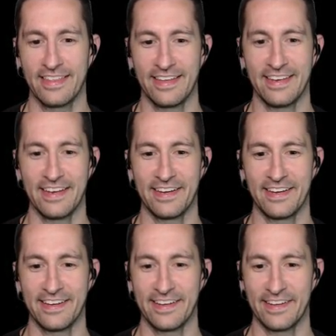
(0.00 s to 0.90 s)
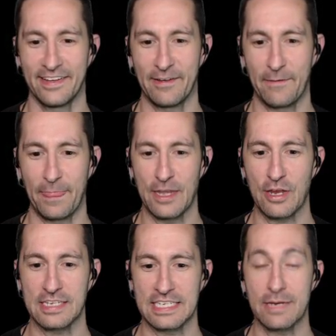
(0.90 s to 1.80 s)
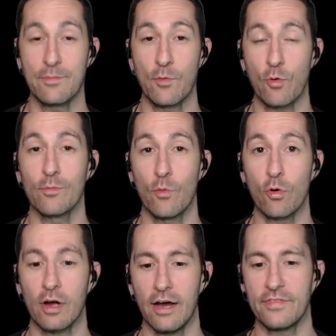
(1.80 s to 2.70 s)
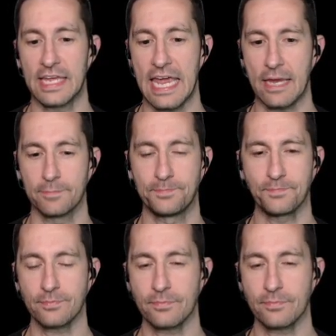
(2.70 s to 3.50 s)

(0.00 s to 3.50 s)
then and you get to see more and more of the game.